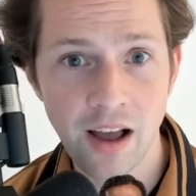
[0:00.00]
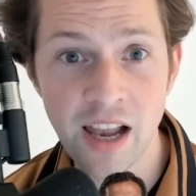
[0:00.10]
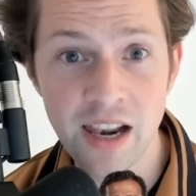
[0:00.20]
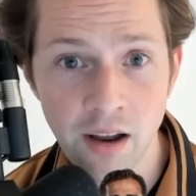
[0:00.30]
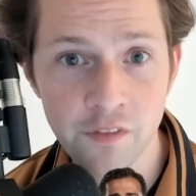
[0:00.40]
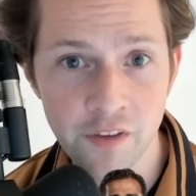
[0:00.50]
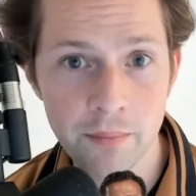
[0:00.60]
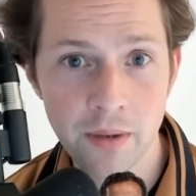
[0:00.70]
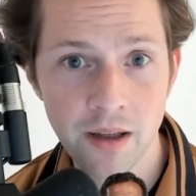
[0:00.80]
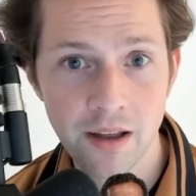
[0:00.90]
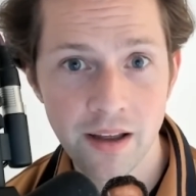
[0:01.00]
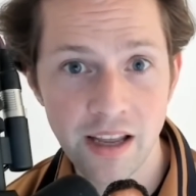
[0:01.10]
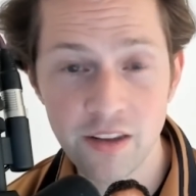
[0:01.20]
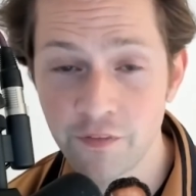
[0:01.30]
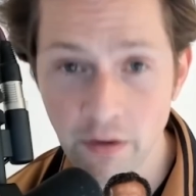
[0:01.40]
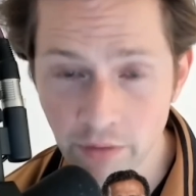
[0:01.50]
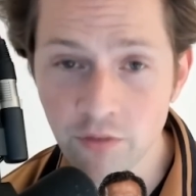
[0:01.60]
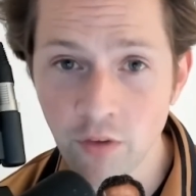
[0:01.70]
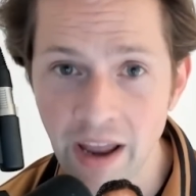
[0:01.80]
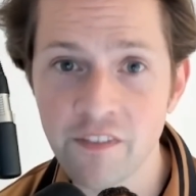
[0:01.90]
I love him. It's very
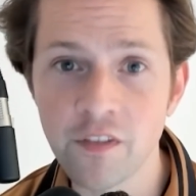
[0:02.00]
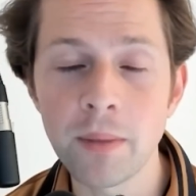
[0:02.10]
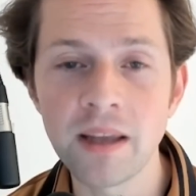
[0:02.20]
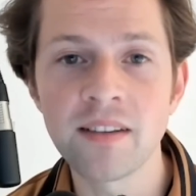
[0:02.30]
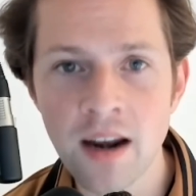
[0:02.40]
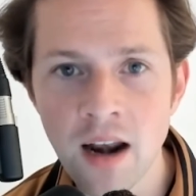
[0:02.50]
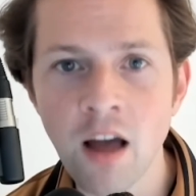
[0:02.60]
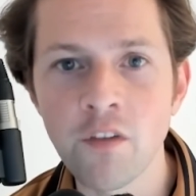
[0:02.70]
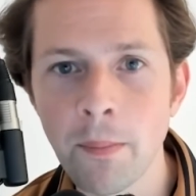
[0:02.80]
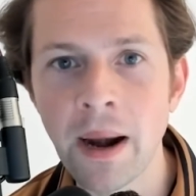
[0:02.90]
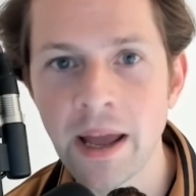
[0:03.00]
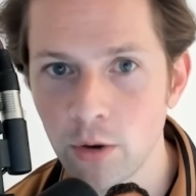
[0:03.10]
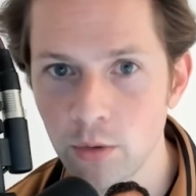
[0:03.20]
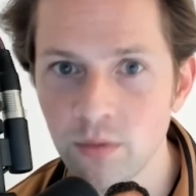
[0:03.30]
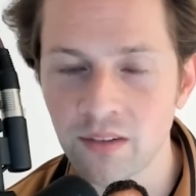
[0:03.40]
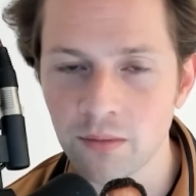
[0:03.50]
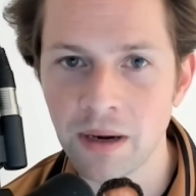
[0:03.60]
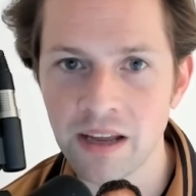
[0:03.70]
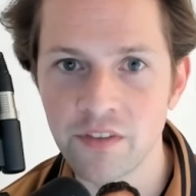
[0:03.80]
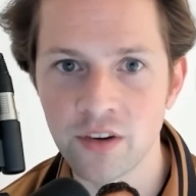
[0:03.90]
rare for me to love a player who doesn't
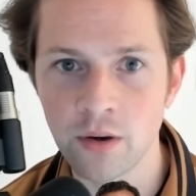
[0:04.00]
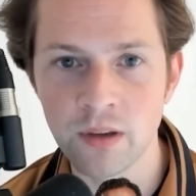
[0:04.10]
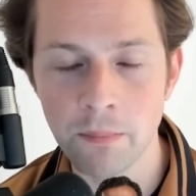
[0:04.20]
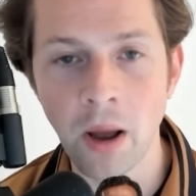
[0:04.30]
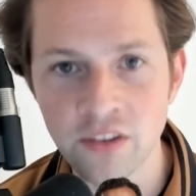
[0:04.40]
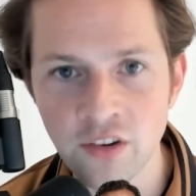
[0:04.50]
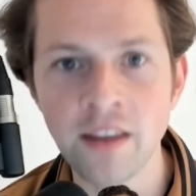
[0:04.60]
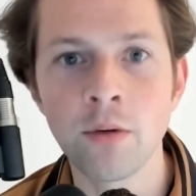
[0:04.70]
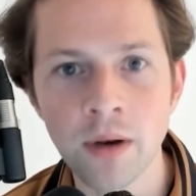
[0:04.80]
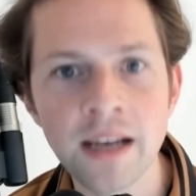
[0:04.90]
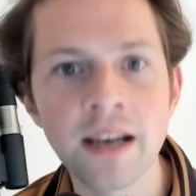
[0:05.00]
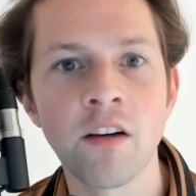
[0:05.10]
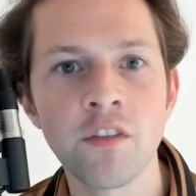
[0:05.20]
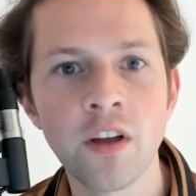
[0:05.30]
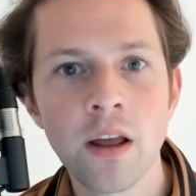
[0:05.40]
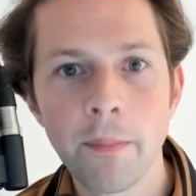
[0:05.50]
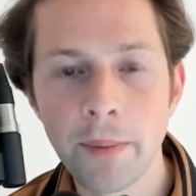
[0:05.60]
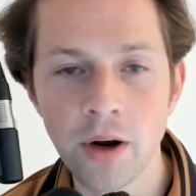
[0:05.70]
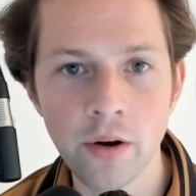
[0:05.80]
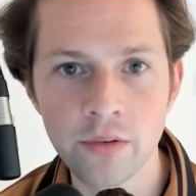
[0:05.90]
play for Chelsea, but I genuinely love
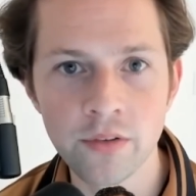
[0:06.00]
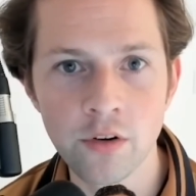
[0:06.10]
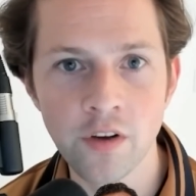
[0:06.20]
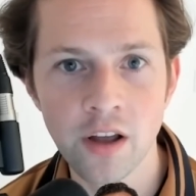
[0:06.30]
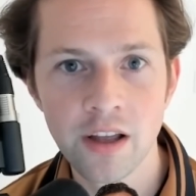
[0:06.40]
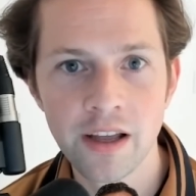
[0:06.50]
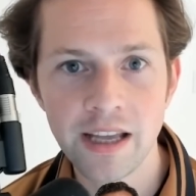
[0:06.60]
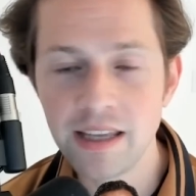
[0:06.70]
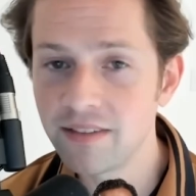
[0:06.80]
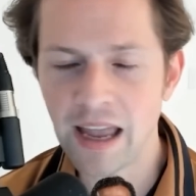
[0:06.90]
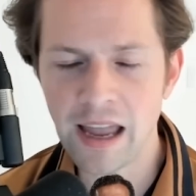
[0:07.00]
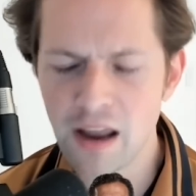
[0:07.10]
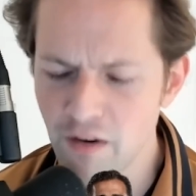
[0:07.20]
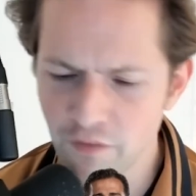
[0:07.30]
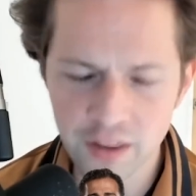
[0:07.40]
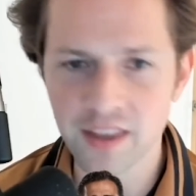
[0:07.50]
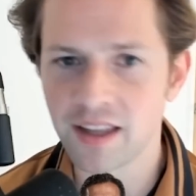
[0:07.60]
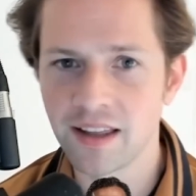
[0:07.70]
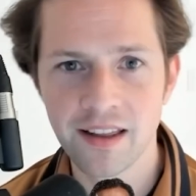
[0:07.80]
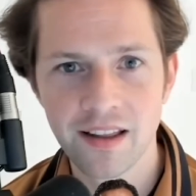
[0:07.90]
Bernardo Silva. He is everything